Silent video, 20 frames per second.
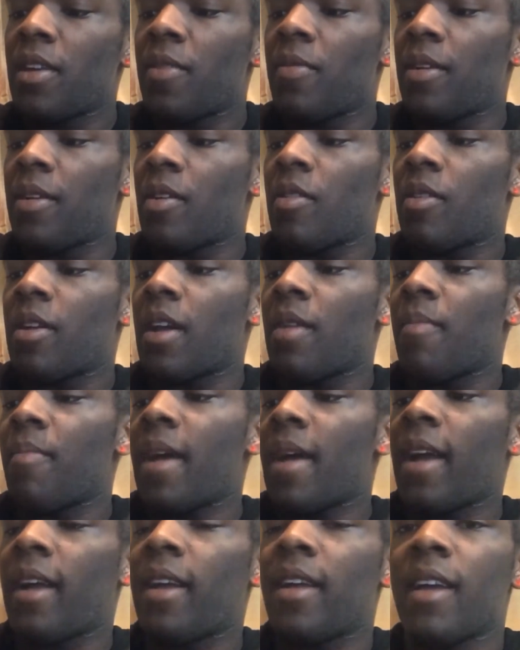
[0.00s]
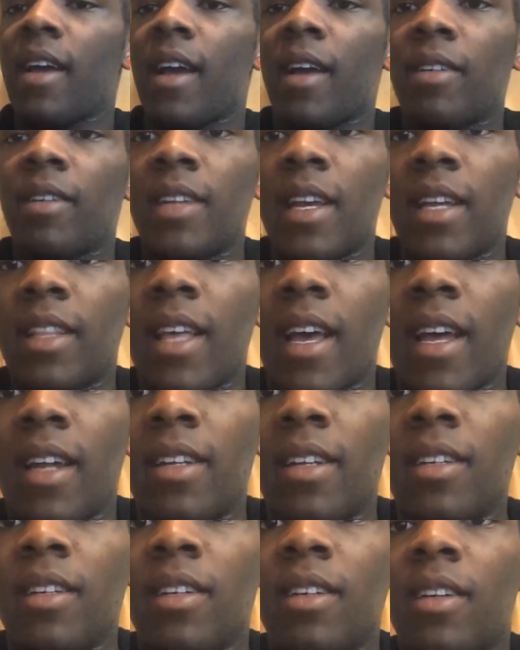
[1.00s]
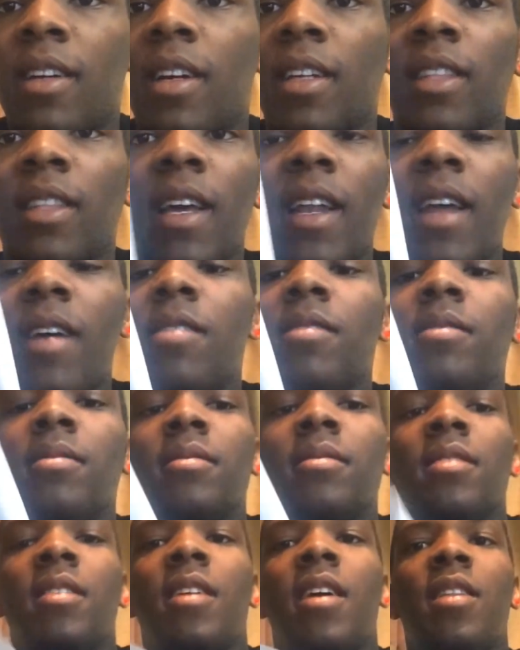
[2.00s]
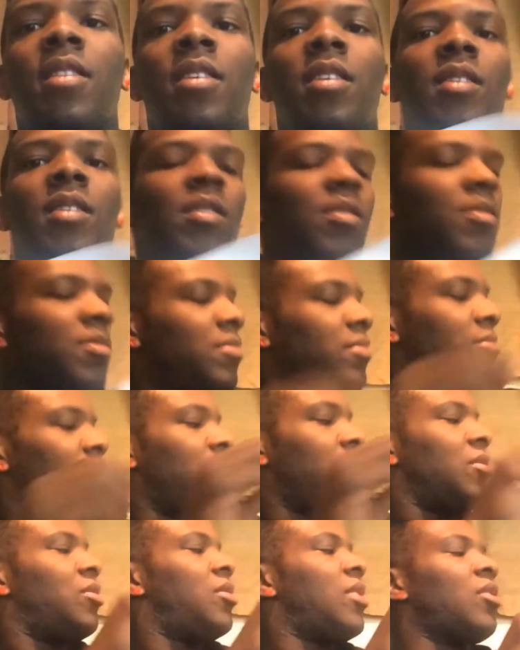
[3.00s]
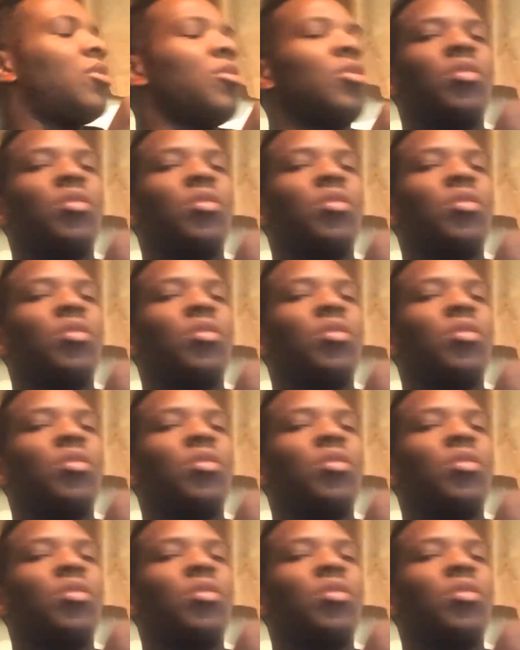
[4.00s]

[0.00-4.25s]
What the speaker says: There we go, got it back. Yeah, you take that, cut that out, and then, you know, once you